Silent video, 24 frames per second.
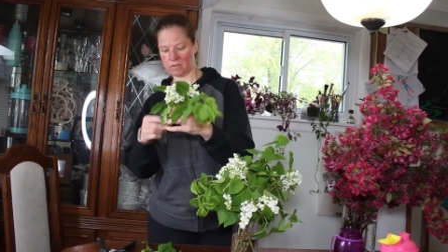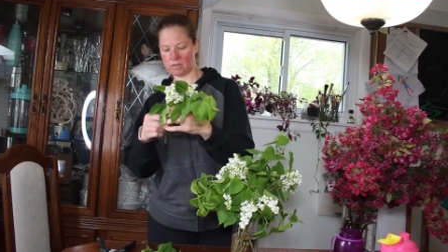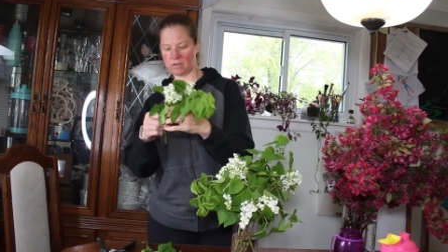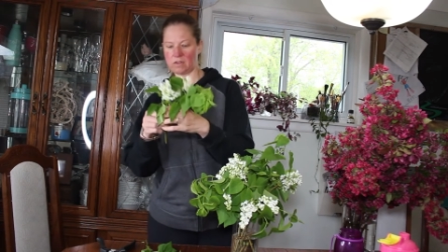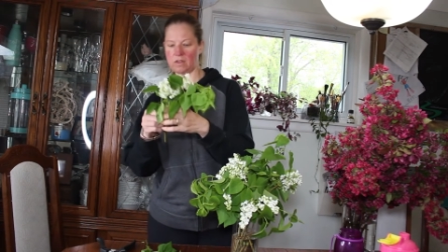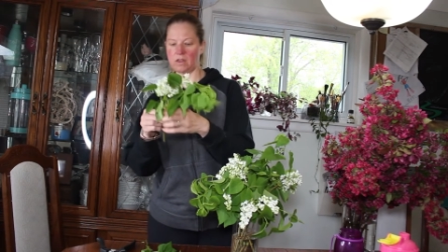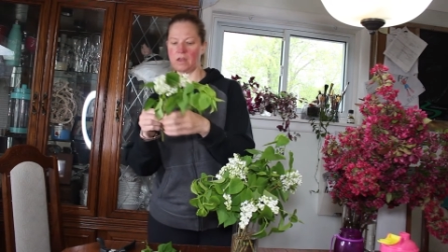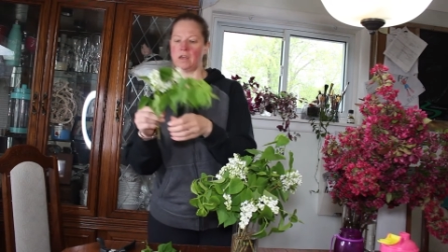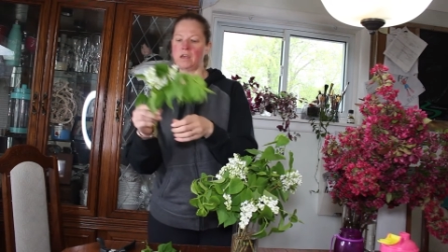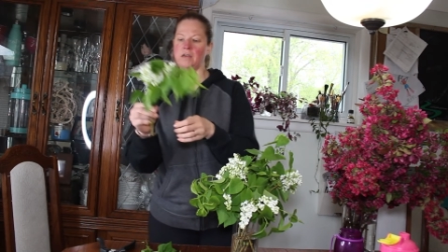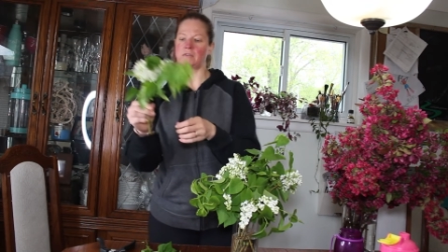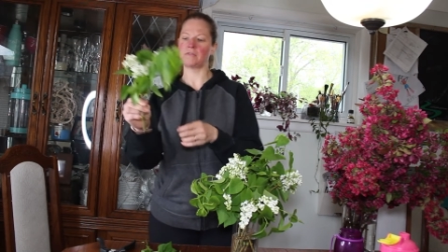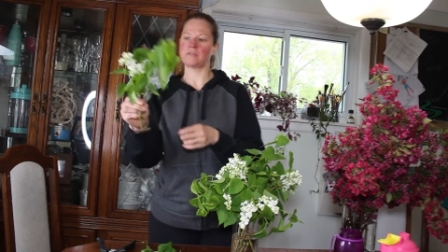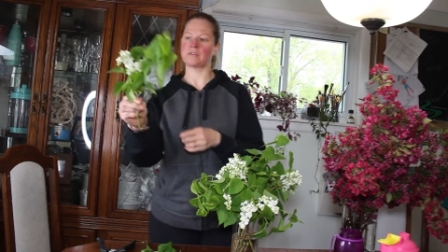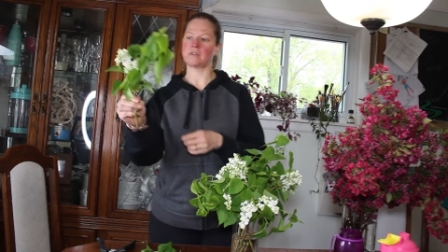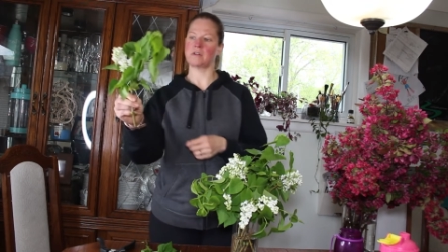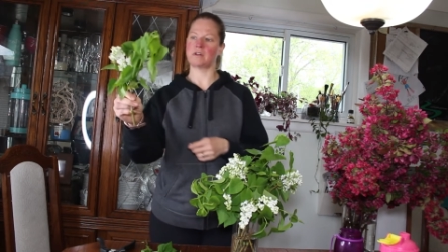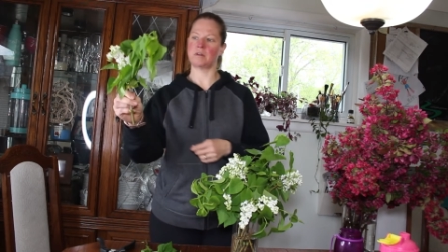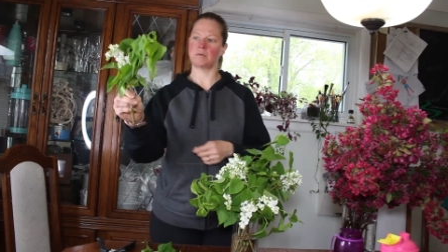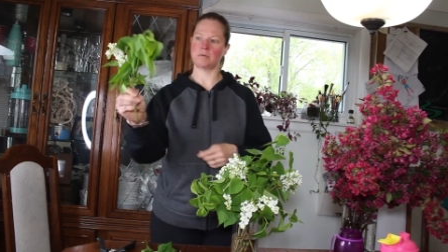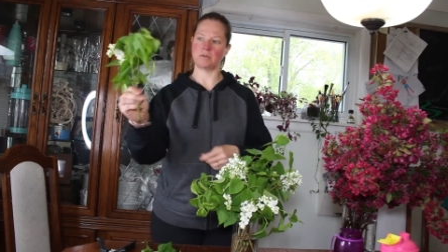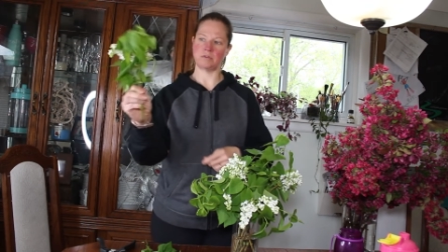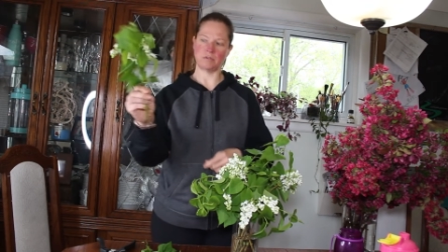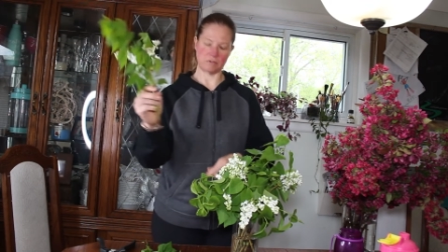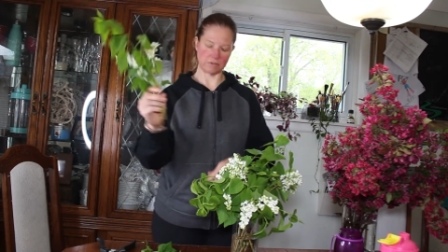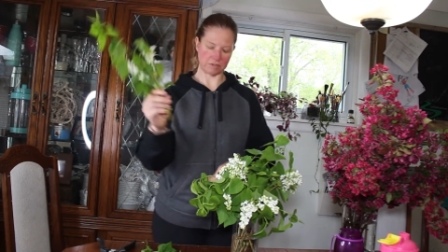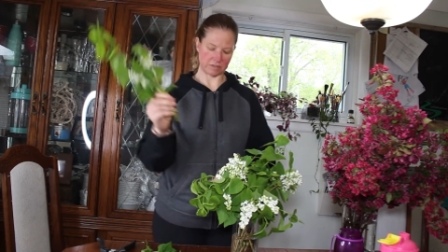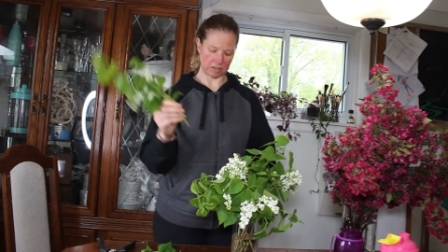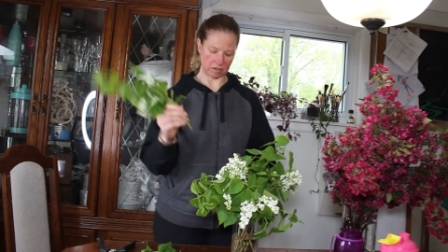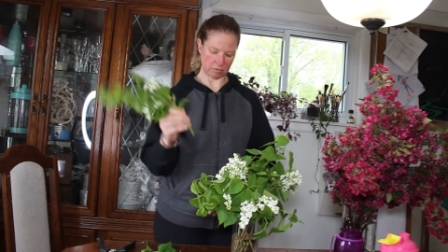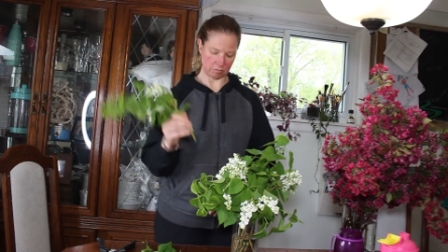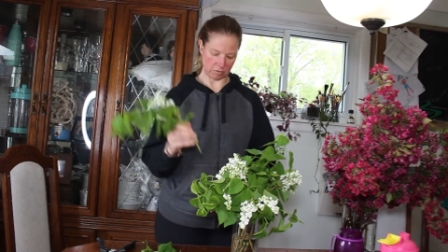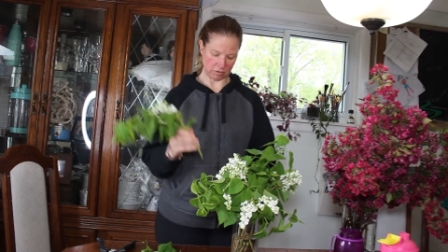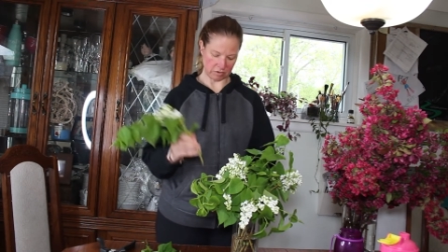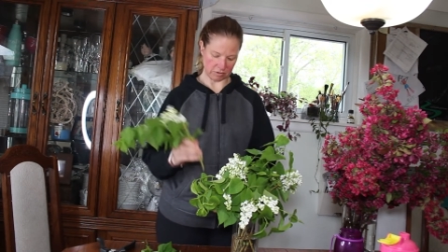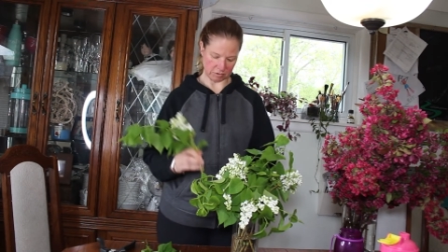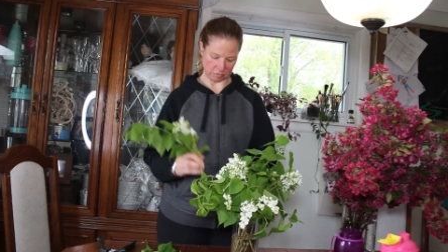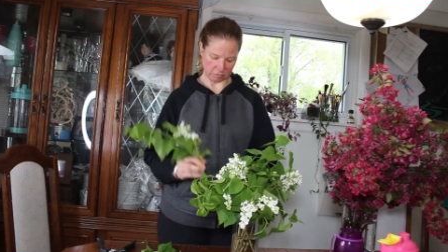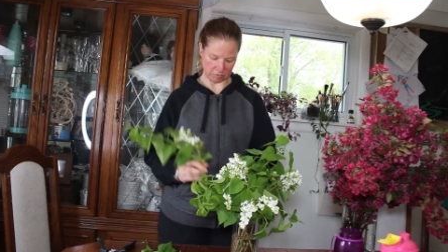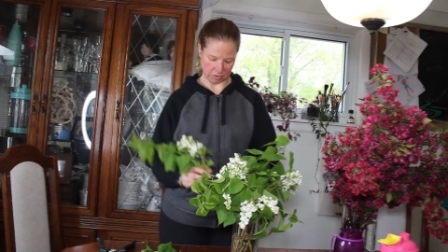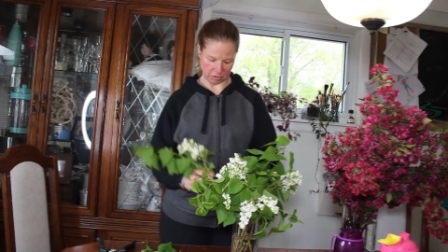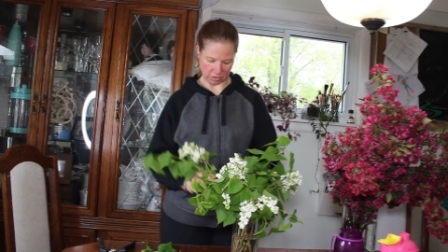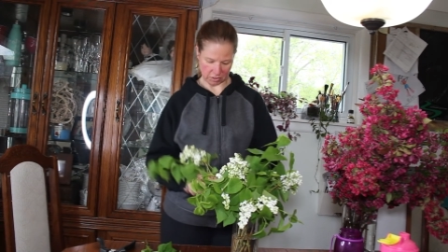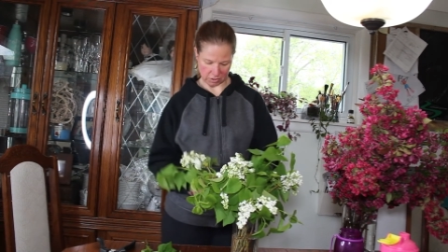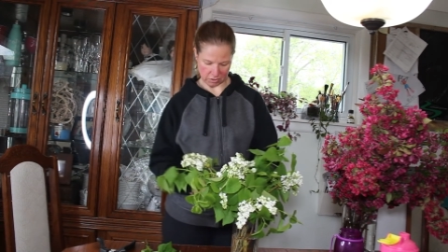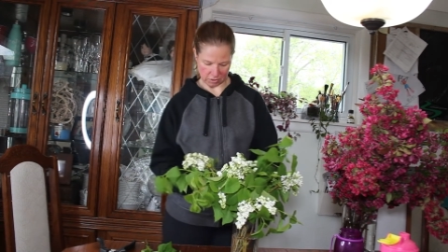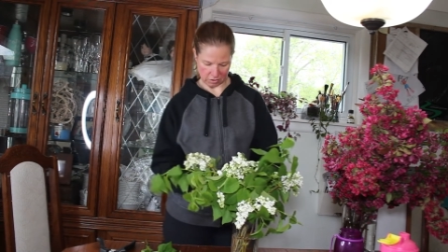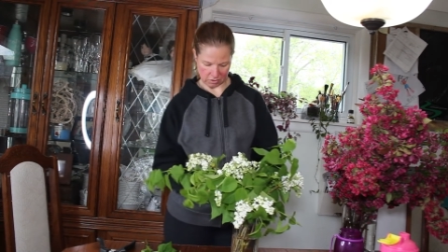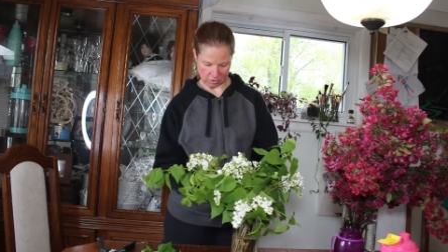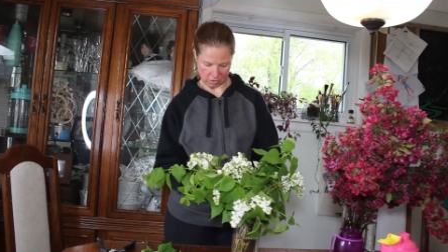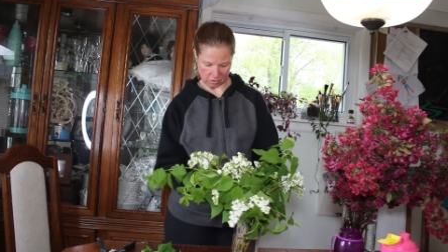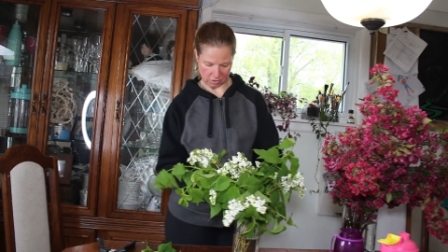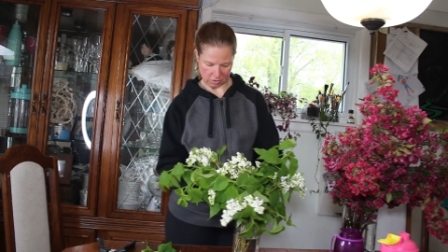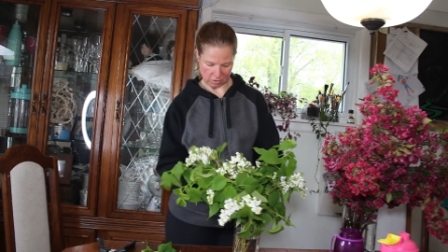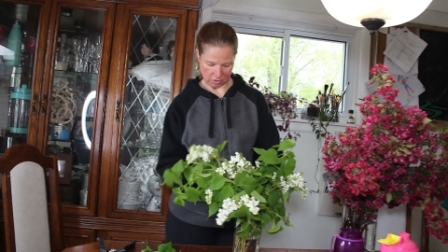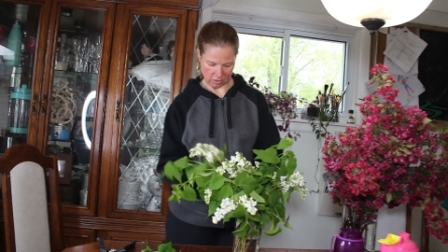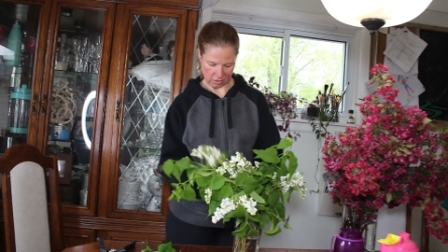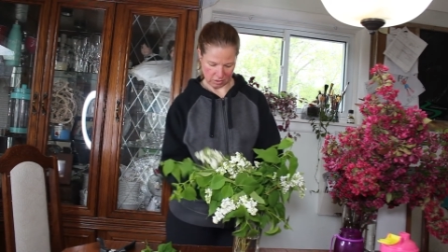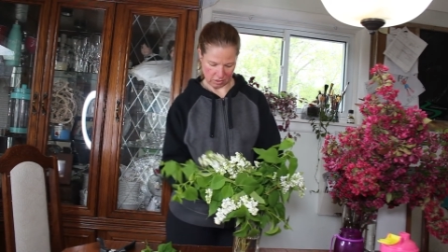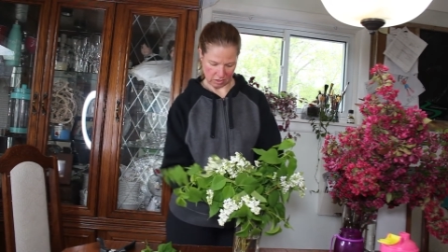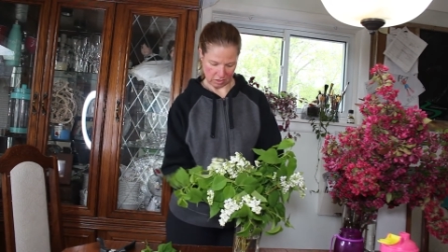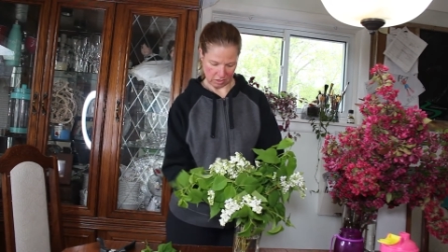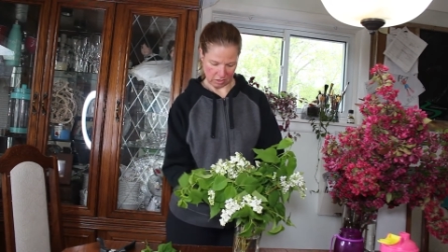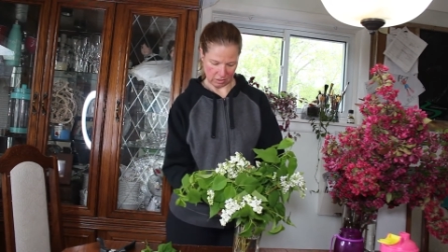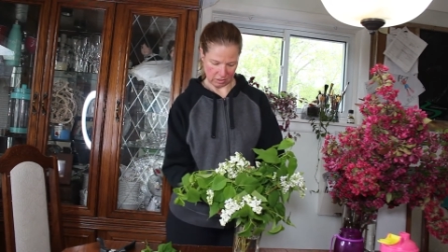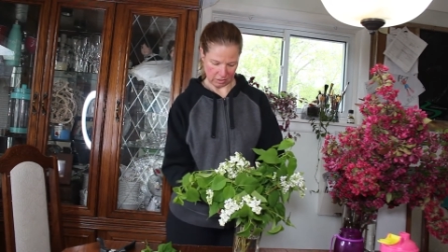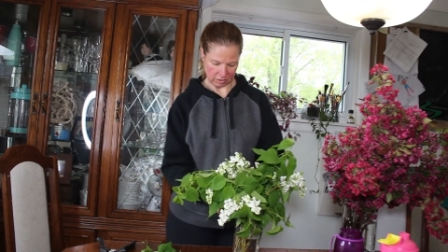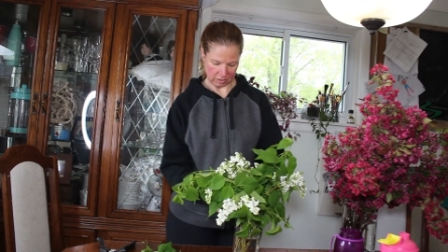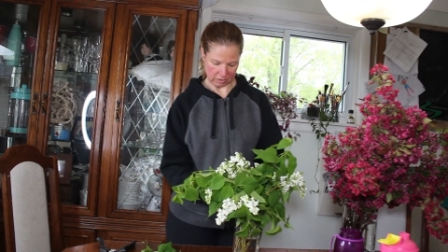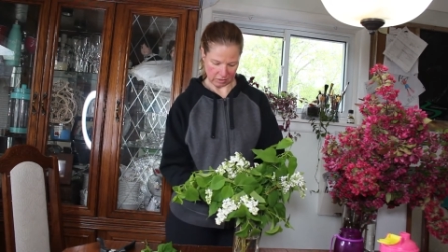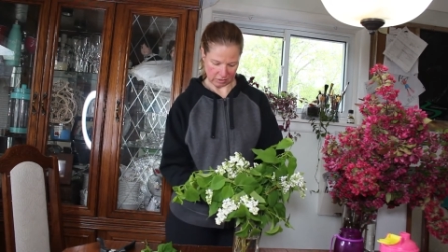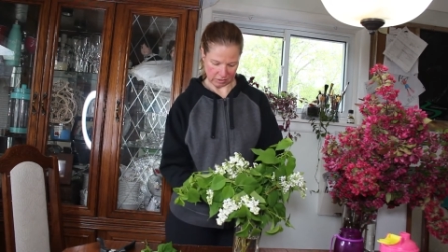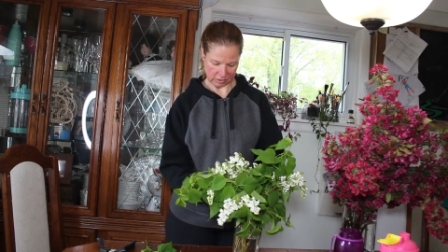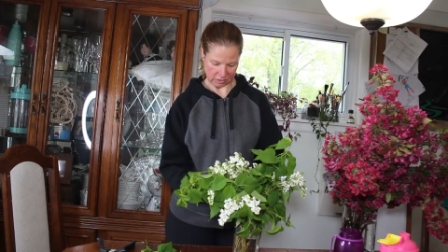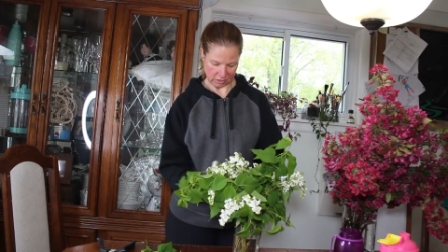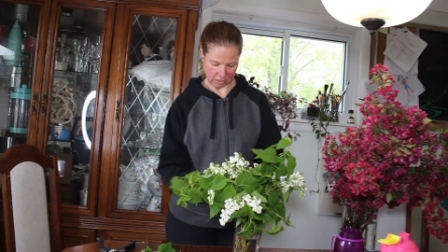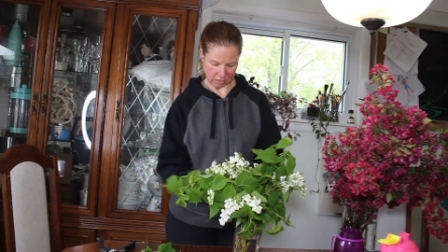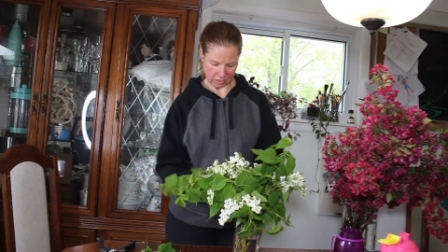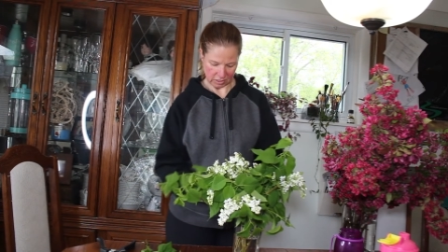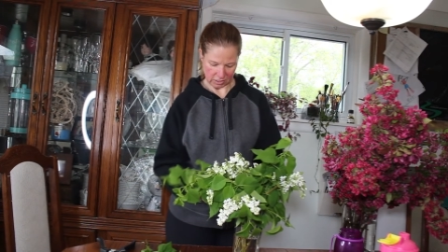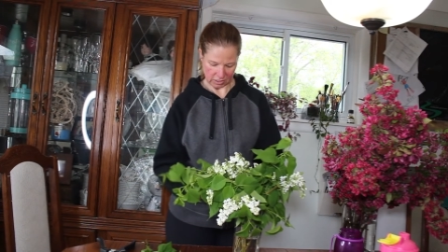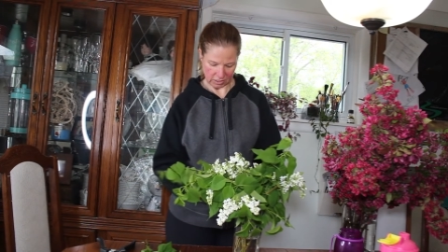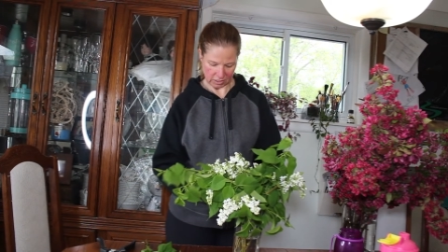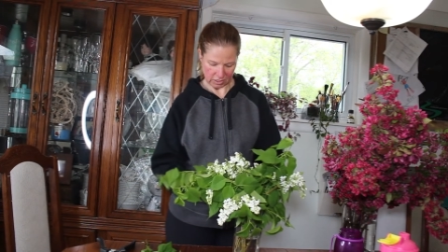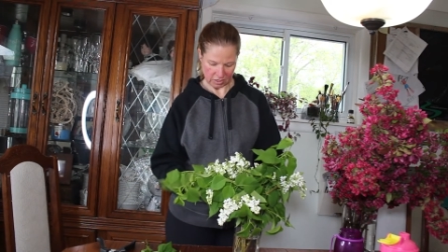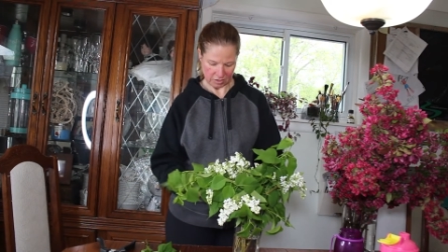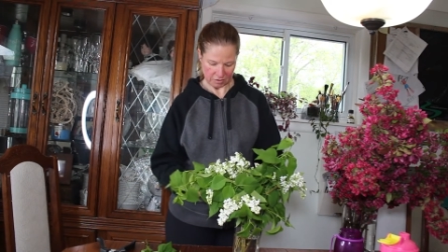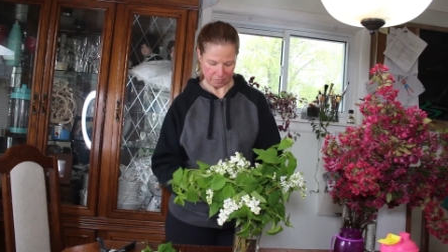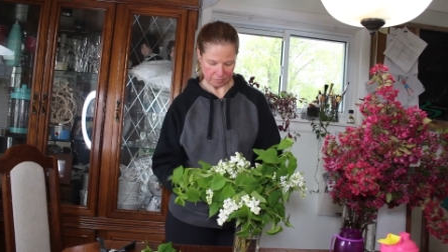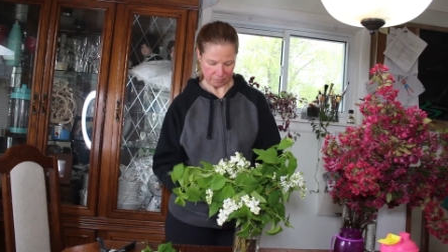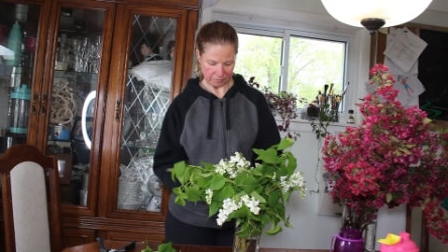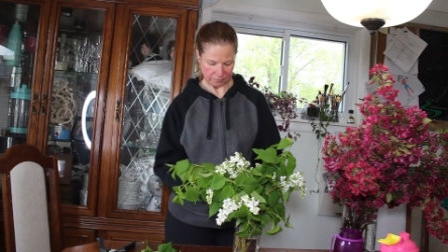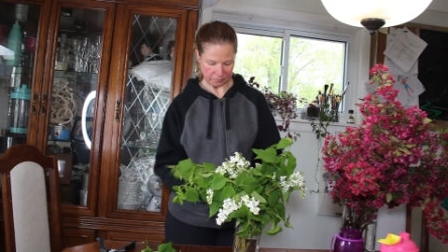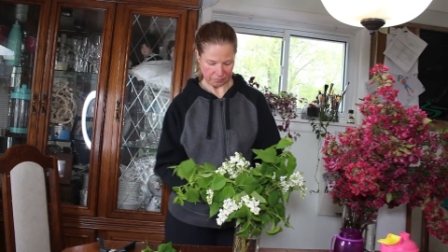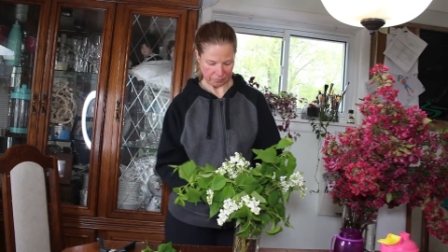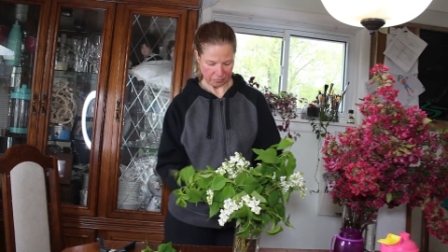Okay, I'm going to do the same with this one here and slide it in.